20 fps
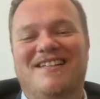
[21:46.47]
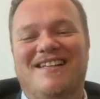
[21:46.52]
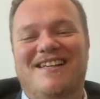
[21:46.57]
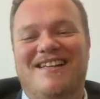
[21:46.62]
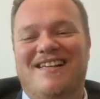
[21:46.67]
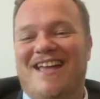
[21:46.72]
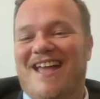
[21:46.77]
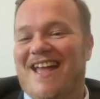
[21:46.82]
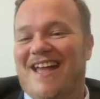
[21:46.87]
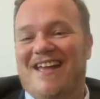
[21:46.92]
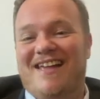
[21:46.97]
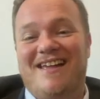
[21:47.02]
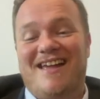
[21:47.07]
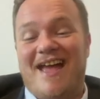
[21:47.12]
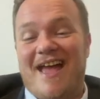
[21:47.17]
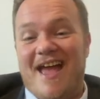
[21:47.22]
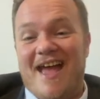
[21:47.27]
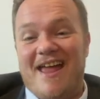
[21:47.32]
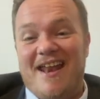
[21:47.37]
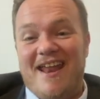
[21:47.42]
Yeah,
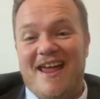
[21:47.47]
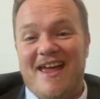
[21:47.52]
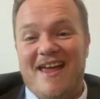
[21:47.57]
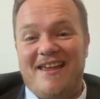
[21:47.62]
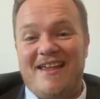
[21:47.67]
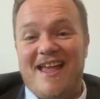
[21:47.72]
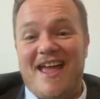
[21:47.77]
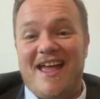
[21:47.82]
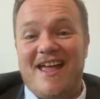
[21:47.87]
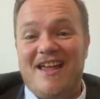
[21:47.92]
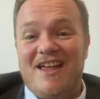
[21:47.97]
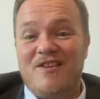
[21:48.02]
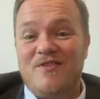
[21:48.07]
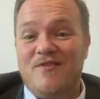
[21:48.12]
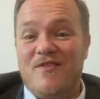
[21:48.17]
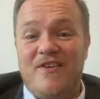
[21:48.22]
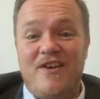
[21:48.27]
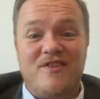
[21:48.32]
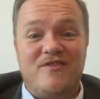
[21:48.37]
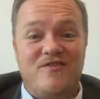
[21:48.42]
and yeah,
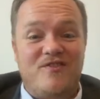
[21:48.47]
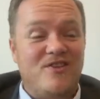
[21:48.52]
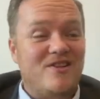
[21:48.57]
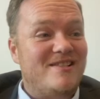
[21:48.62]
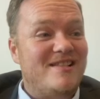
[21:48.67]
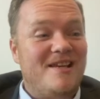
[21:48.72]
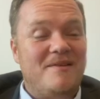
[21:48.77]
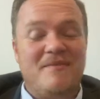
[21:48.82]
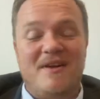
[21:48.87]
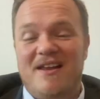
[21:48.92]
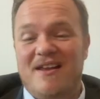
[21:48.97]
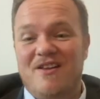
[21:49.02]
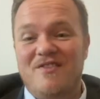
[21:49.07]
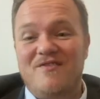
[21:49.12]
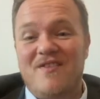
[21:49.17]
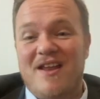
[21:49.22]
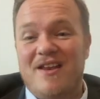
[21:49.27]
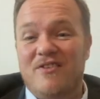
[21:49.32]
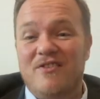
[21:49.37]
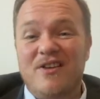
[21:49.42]
if you see me at an
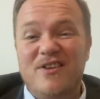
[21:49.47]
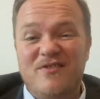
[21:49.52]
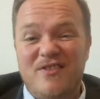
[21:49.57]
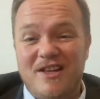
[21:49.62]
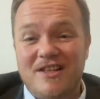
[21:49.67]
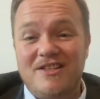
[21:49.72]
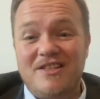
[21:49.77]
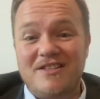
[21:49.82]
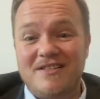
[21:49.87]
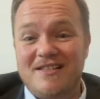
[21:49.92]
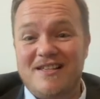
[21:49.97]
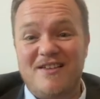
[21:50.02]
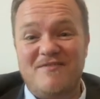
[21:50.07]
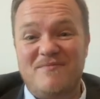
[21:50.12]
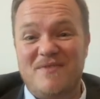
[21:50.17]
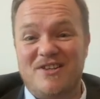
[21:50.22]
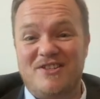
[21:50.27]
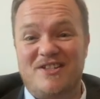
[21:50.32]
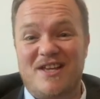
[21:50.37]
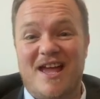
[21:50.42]
event or anything, just give
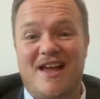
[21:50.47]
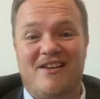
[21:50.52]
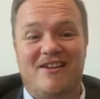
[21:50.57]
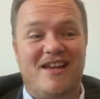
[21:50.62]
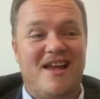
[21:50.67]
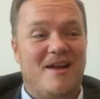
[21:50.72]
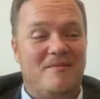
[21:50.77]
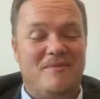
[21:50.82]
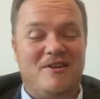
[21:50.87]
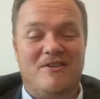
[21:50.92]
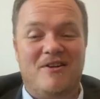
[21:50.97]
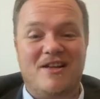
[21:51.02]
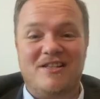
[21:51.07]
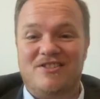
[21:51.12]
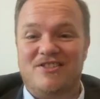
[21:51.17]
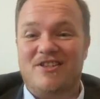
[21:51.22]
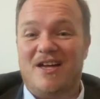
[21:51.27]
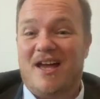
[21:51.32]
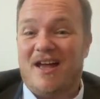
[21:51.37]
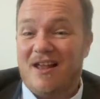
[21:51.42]
me a shout. Yeah, it'd be great to
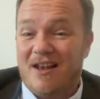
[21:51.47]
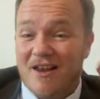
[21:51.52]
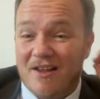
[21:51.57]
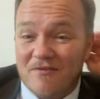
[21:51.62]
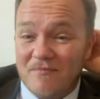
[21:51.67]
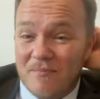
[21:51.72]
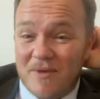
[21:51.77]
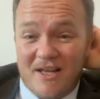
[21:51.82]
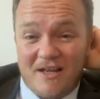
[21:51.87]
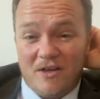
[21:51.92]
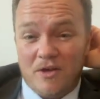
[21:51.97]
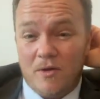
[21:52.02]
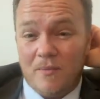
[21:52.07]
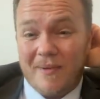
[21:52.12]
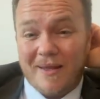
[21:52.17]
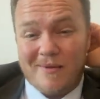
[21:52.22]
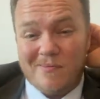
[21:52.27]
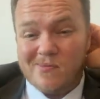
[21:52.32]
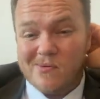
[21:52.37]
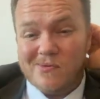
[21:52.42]
chat. I love meeting new
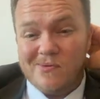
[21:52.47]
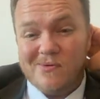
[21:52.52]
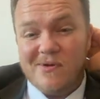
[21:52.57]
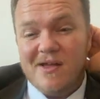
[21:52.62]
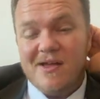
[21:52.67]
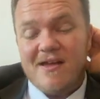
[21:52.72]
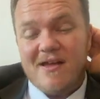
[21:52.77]
people.